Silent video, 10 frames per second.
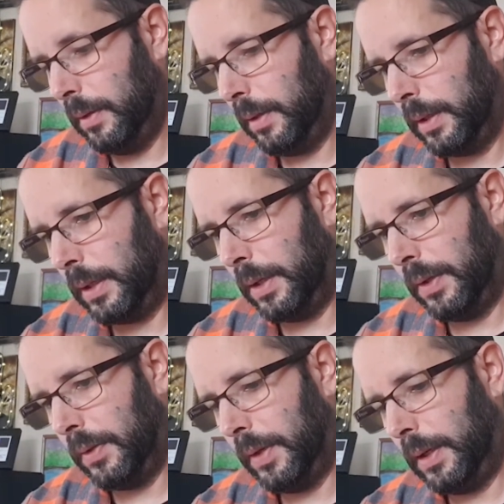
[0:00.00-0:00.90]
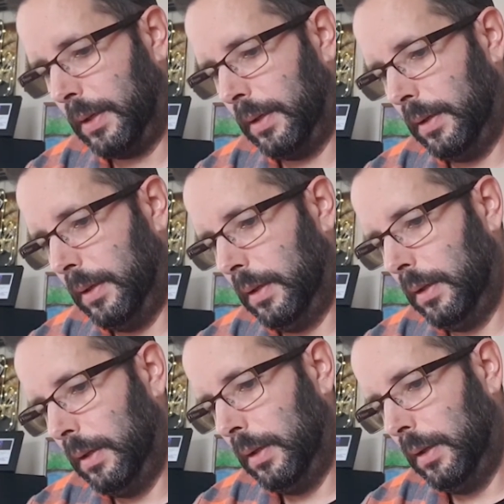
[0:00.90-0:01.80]
That kind of thing.
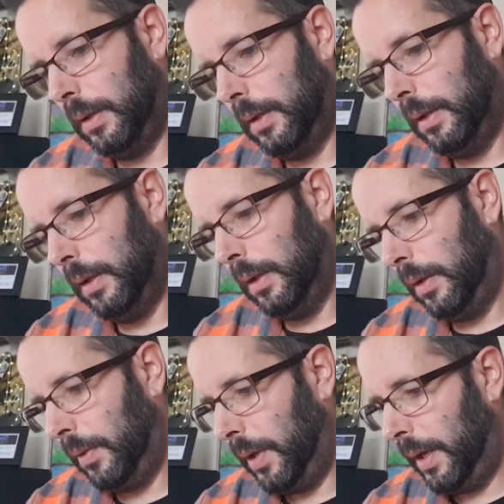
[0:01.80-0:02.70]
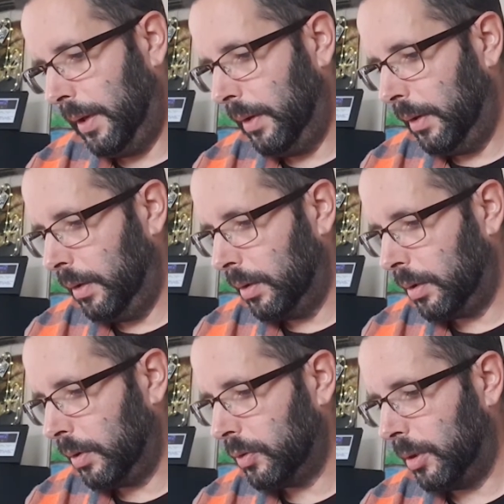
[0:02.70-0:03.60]
And then
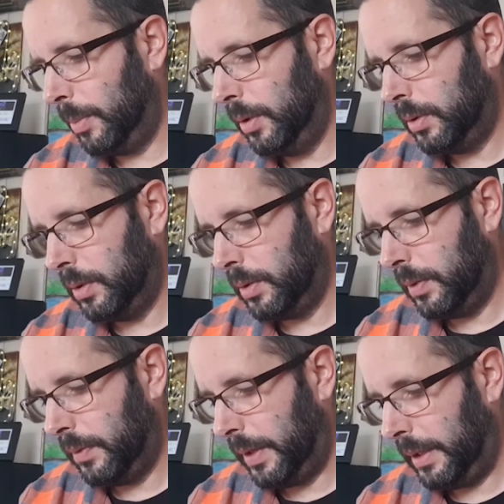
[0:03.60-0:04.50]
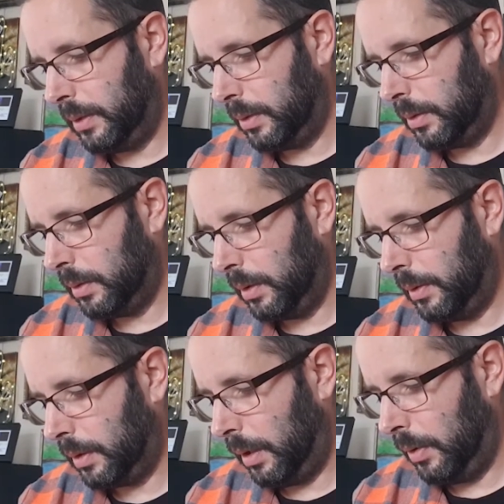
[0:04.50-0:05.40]
contributions and thanks. So
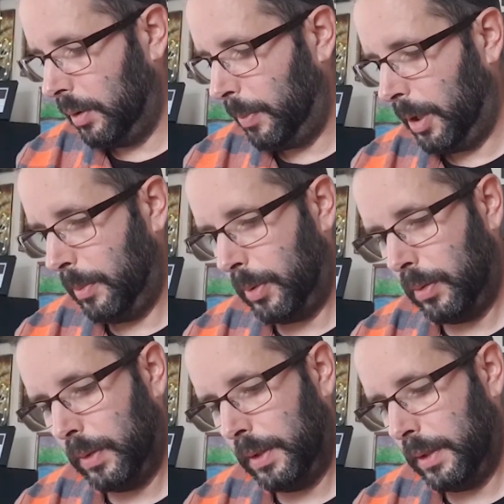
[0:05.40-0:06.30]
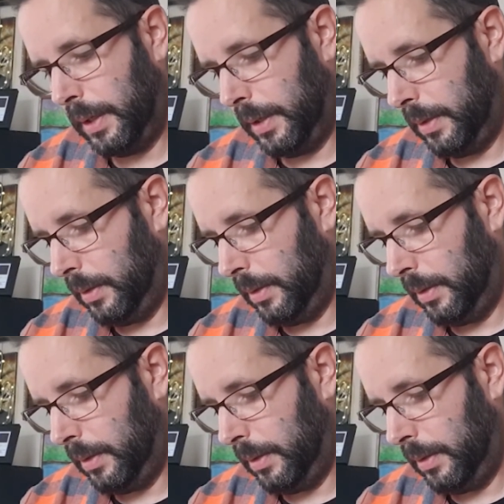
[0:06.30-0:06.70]
there's a load of people in there.